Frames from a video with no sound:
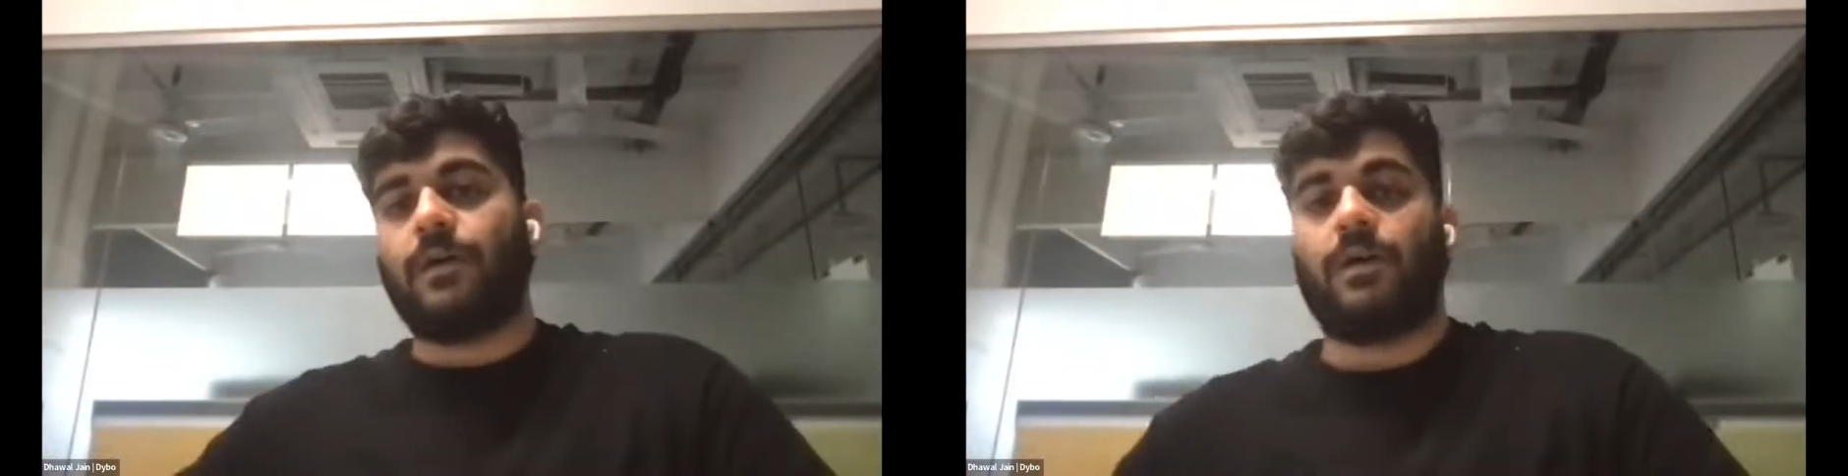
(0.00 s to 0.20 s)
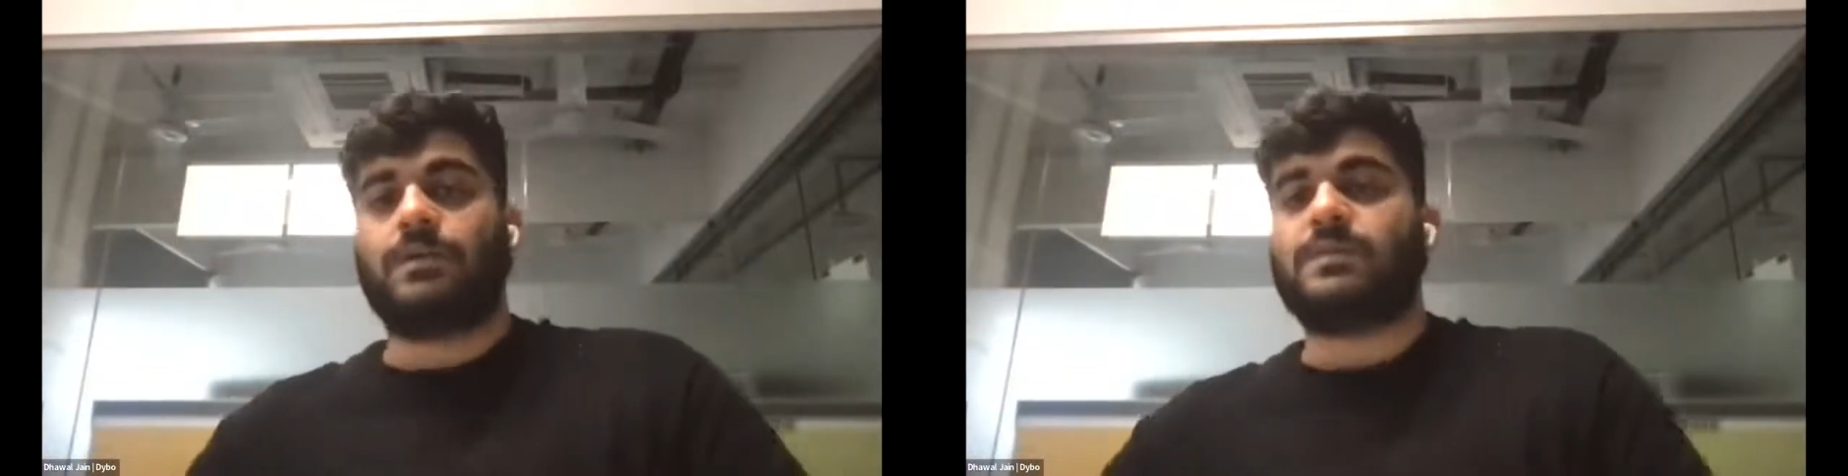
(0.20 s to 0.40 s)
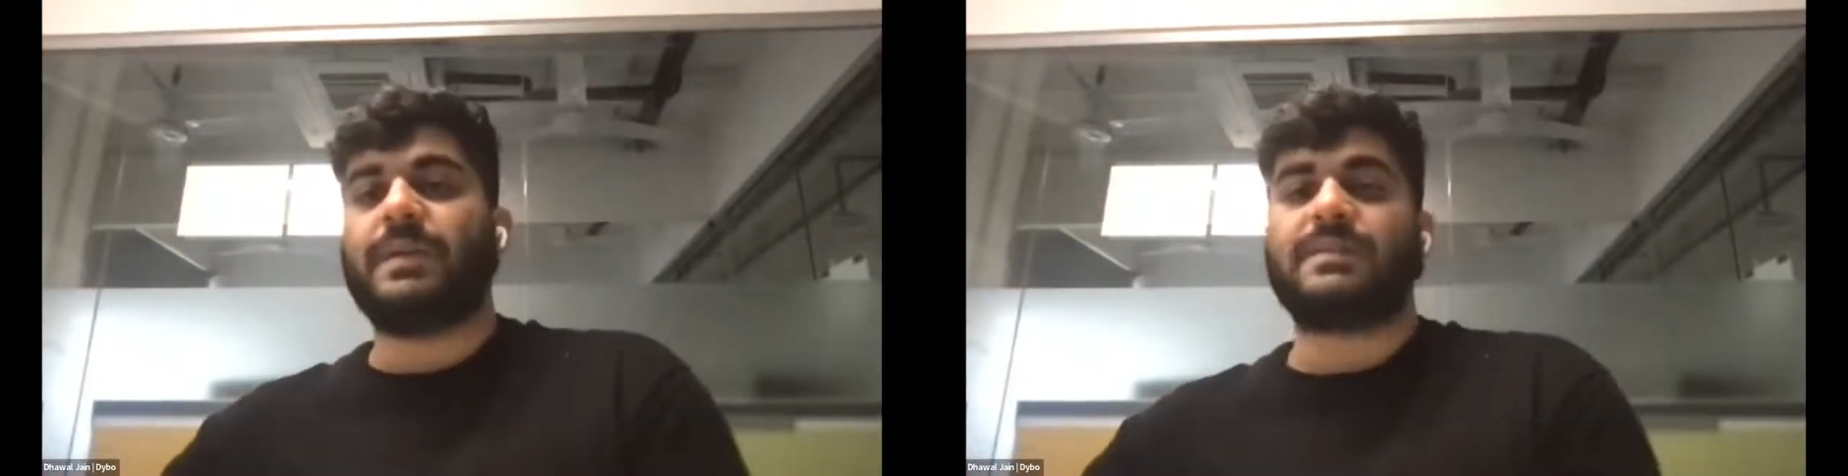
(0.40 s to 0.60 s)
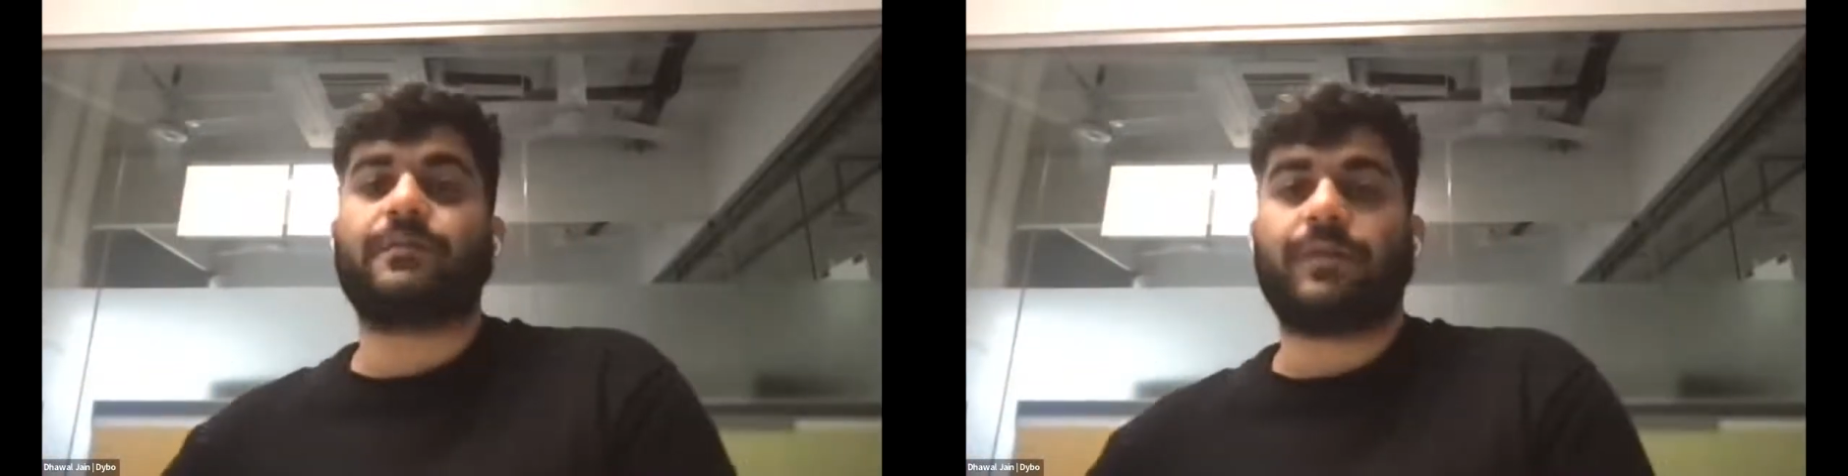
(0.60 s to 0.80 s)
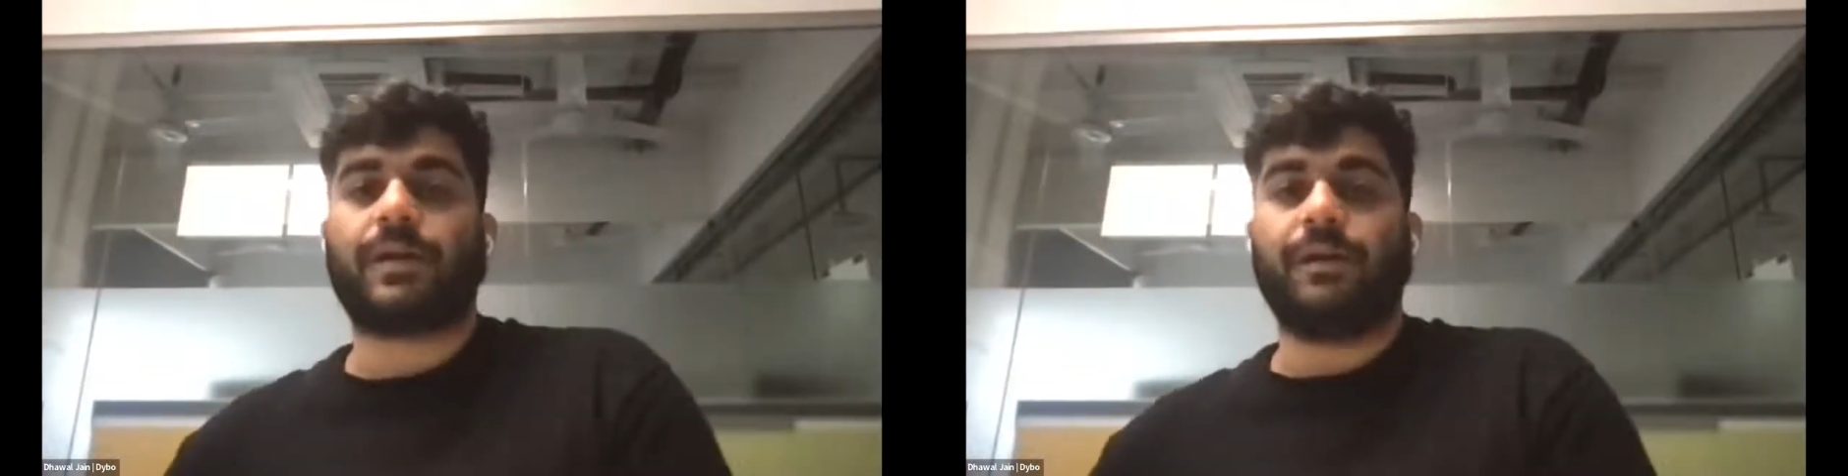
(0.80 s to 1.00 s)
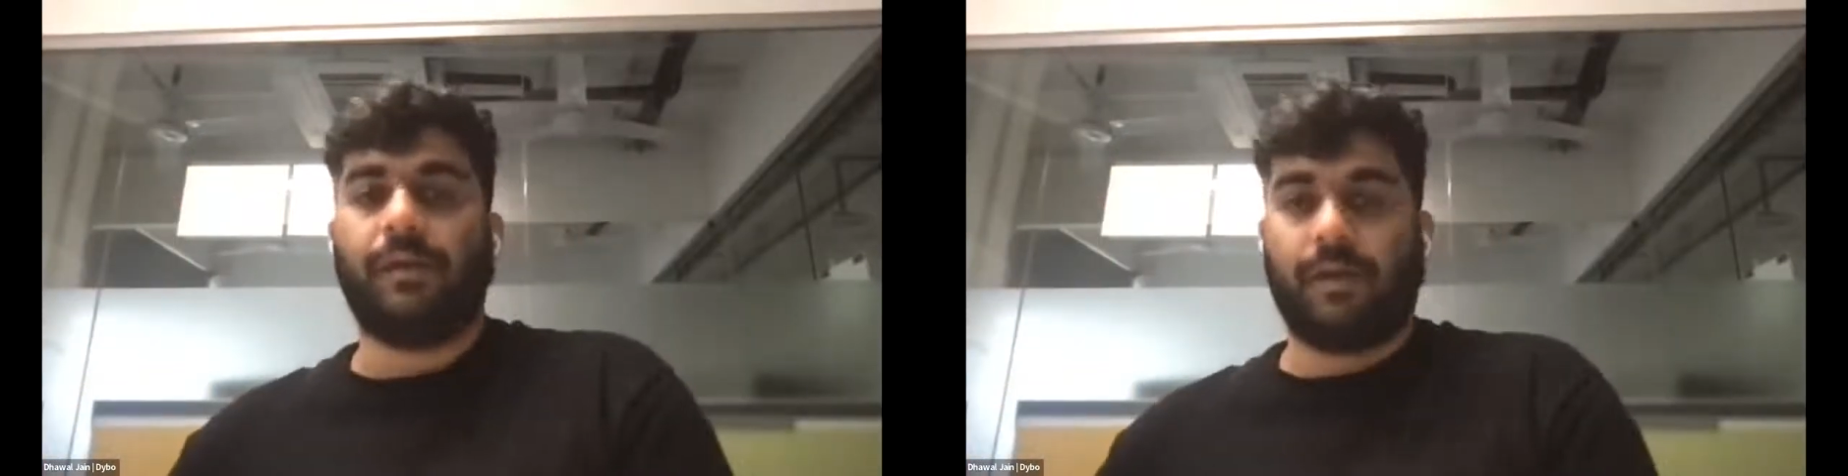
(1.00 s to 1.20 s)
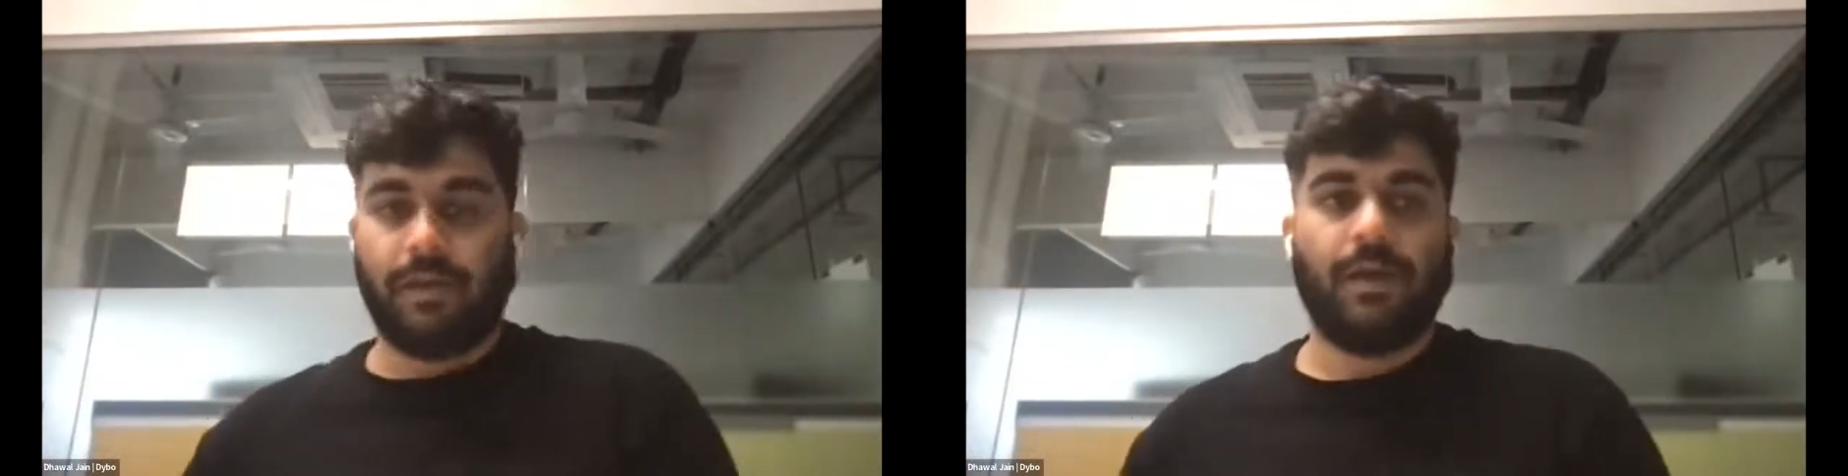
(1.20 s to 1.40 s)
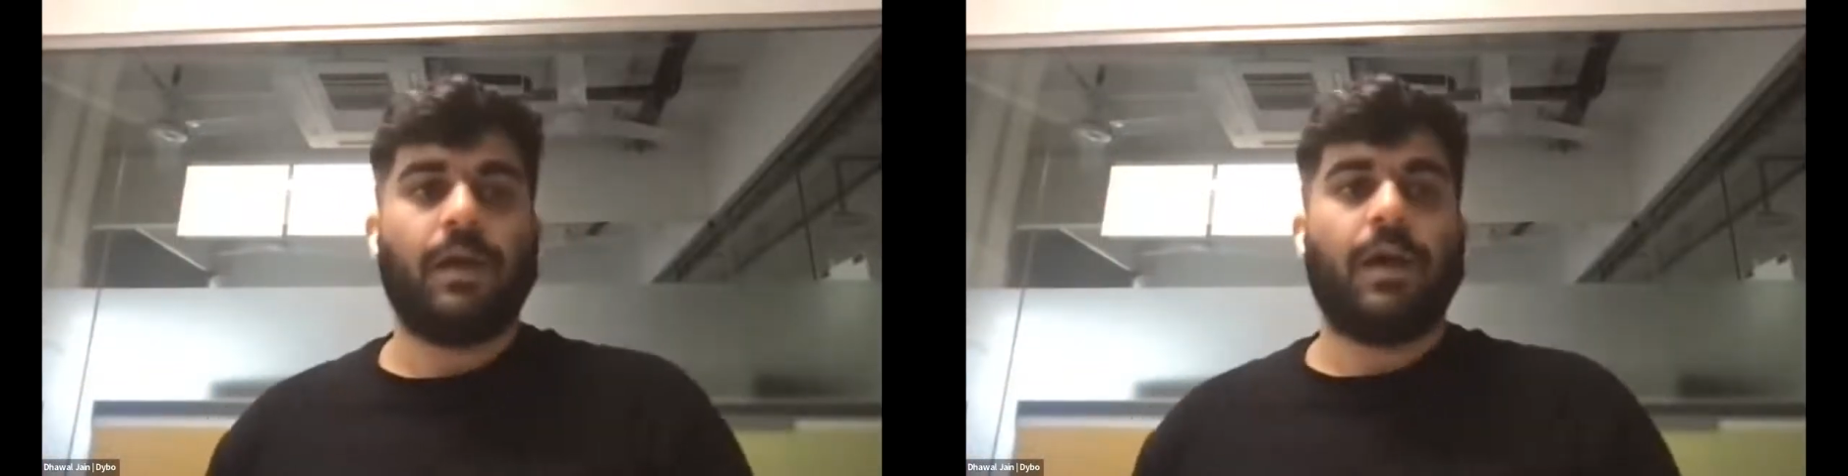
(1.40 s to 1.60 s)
a specific country?